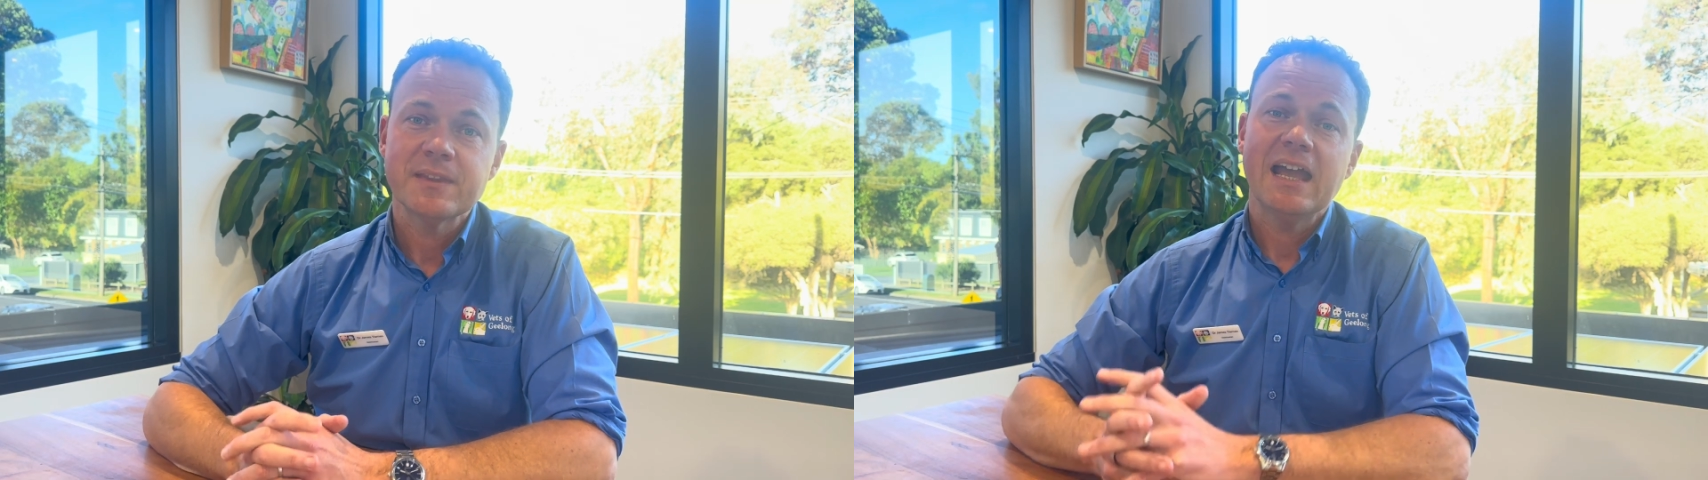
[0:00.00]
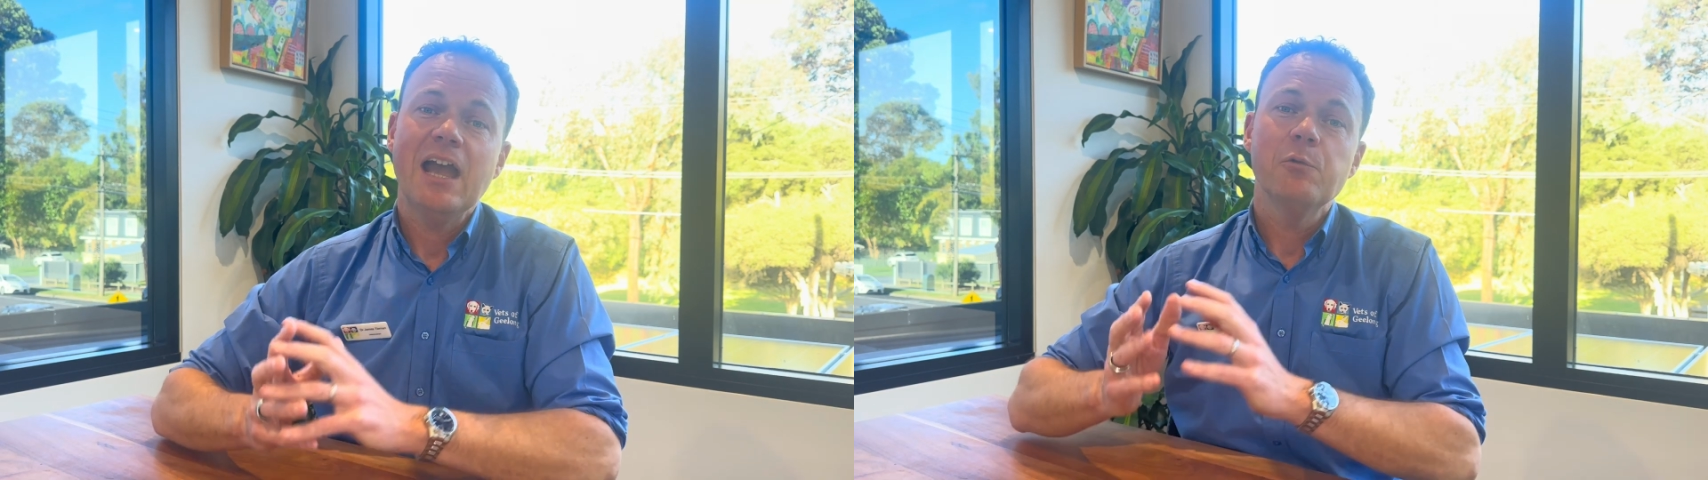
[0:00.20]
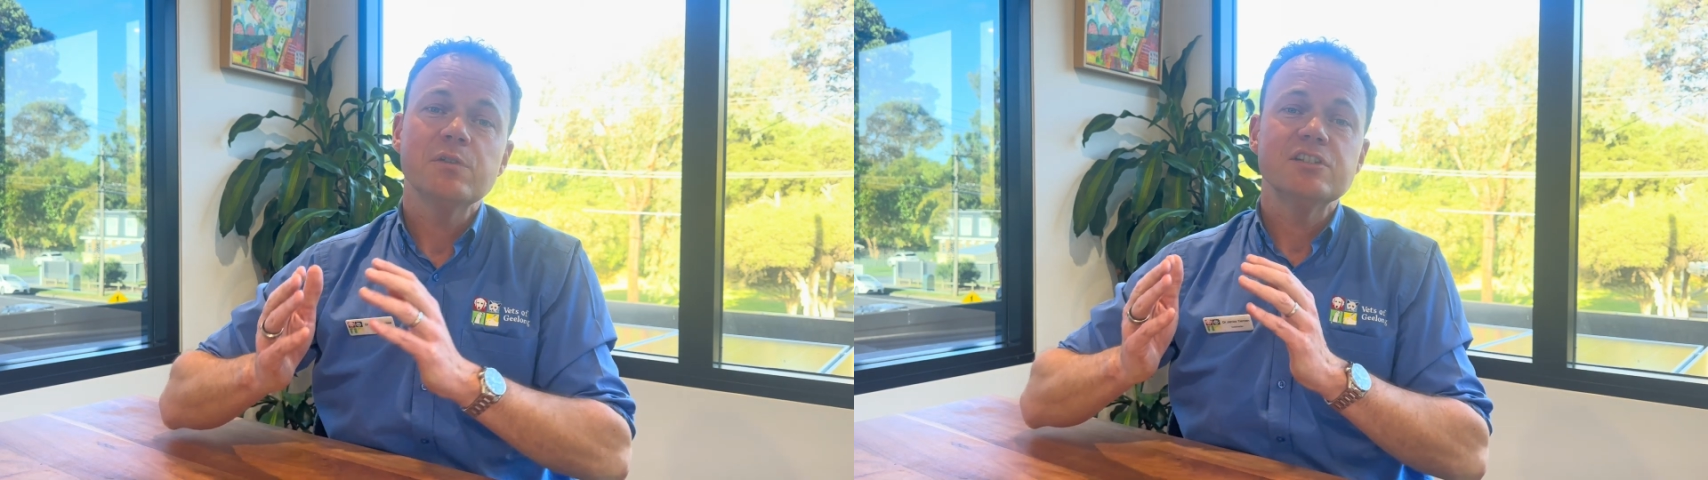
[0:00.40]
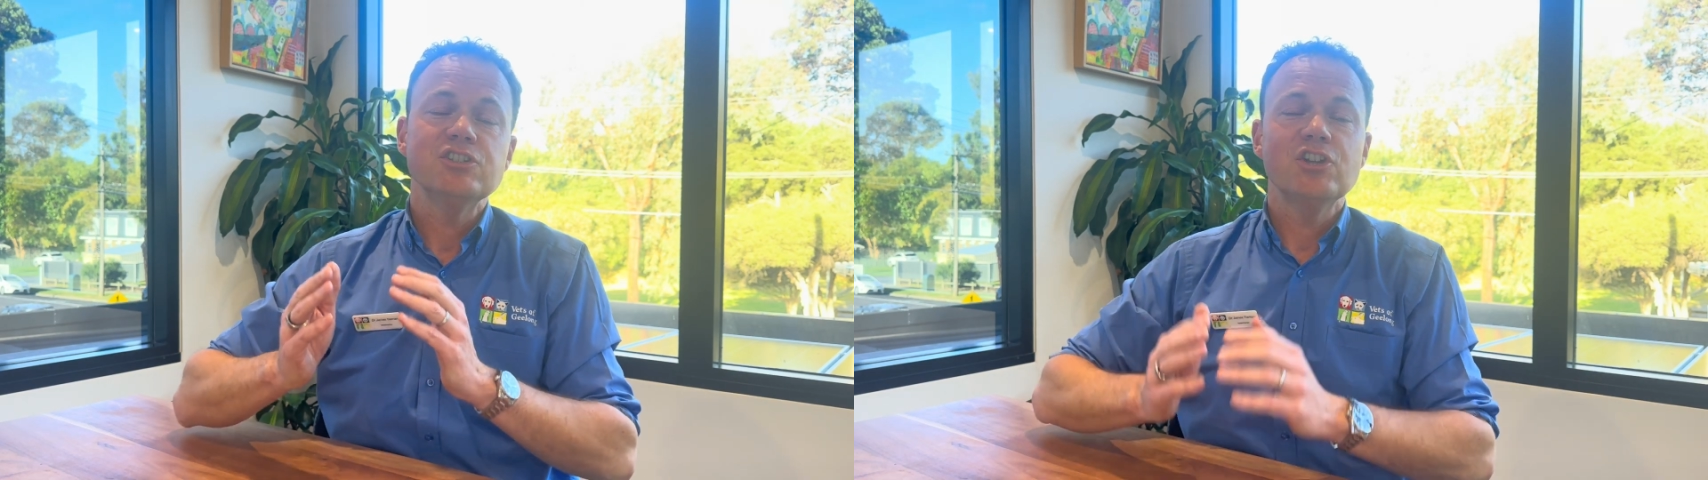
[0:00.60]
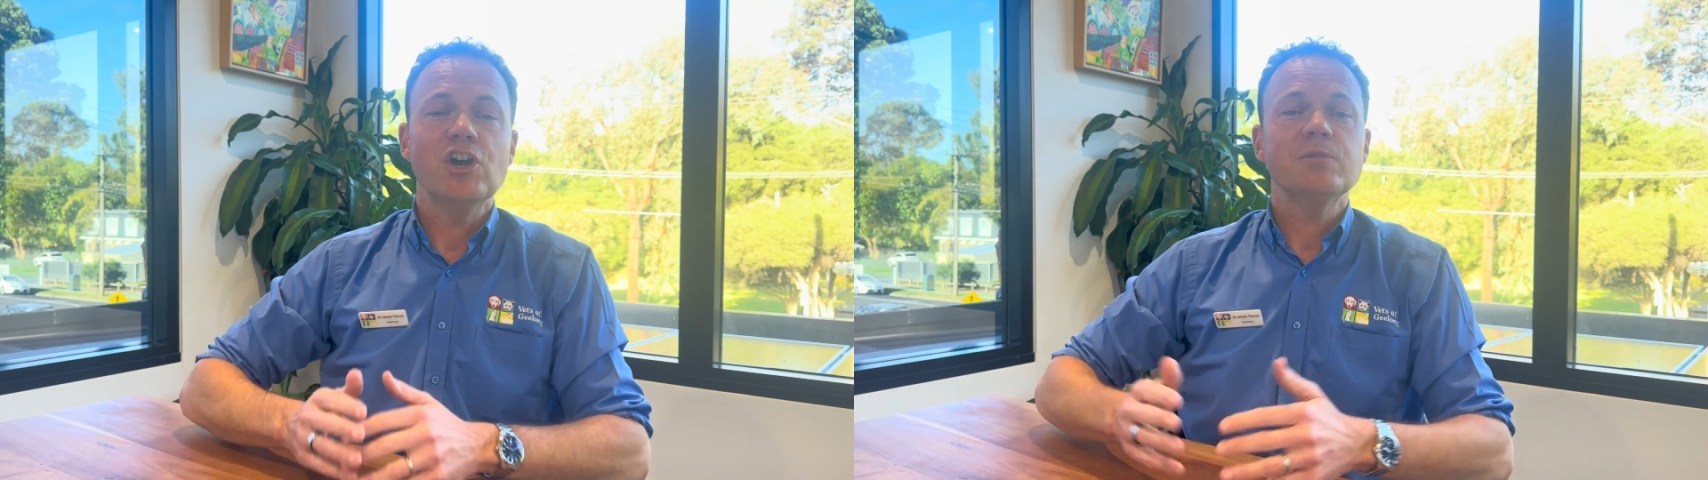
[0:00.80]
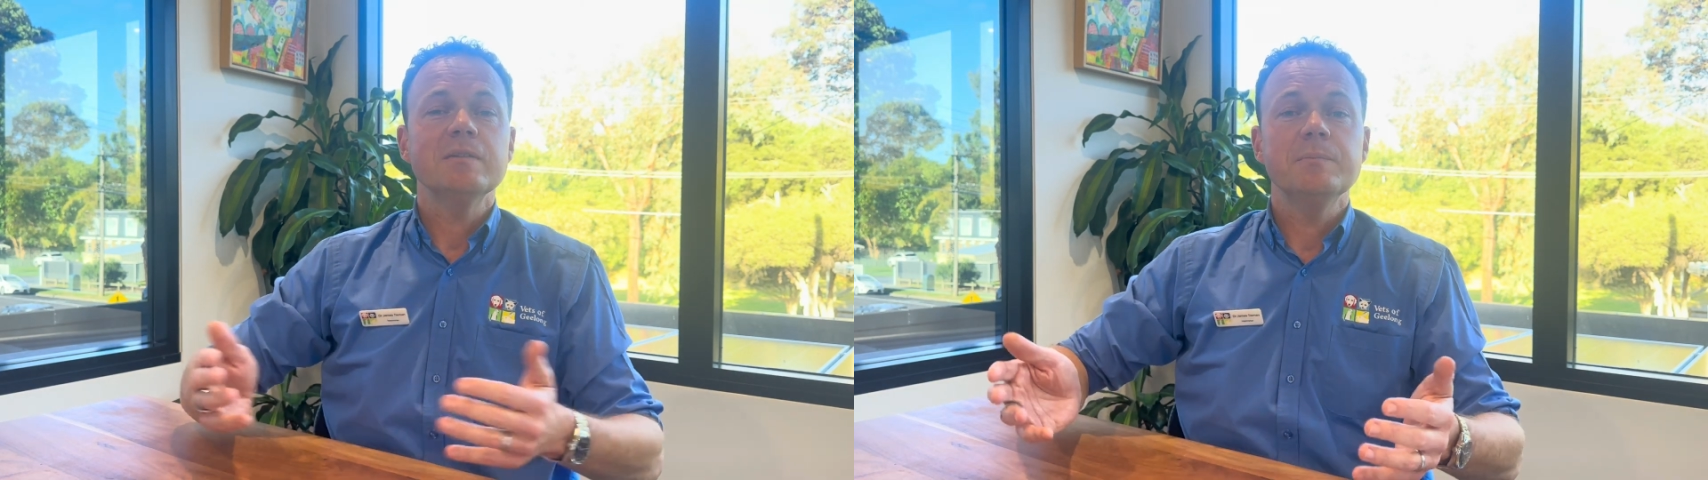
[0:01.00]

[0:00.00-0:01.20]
and was notably